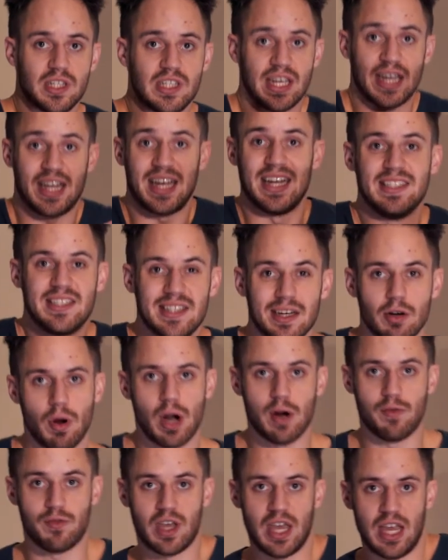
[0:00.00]
like instant
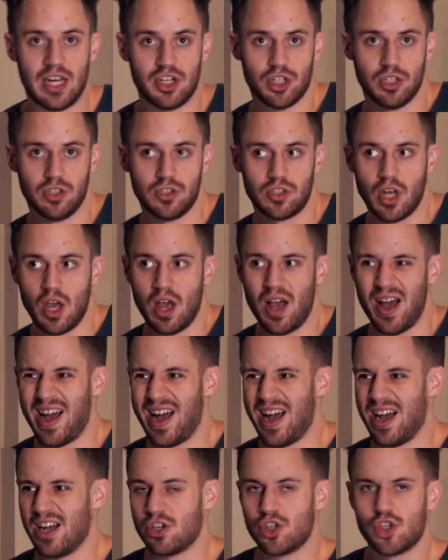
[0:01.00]
gratifications,
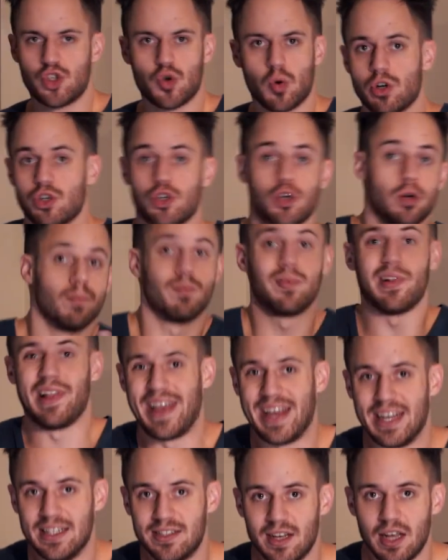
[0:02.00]
short-term
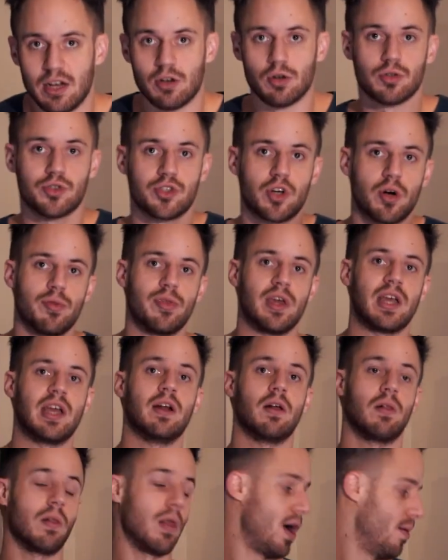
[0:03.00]
plays, and you'll start thinking a
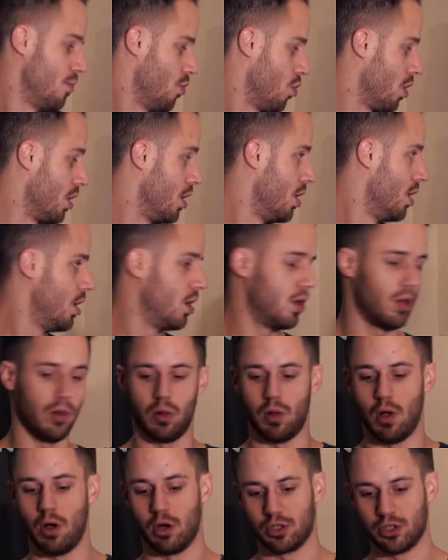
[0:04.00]
lot more
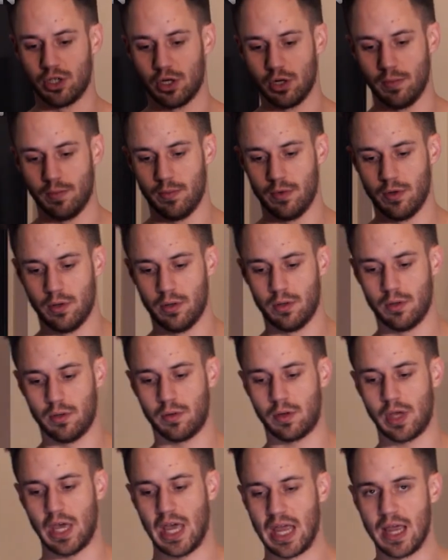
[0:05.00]
long-term,
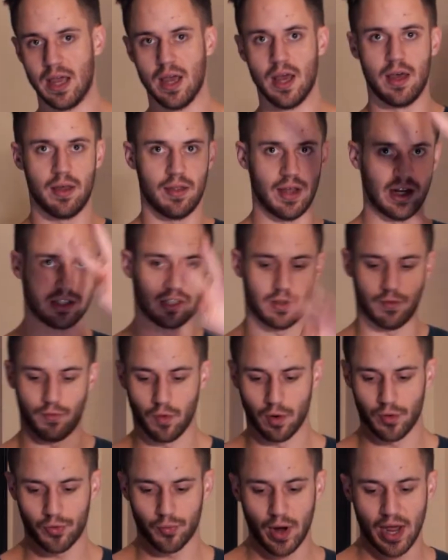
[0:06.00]
okay? That's the
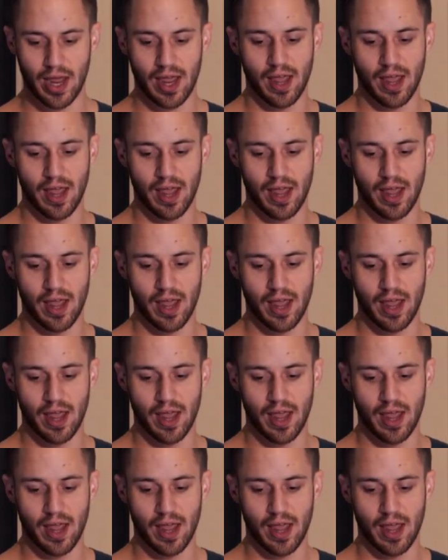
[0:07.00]
fourth way.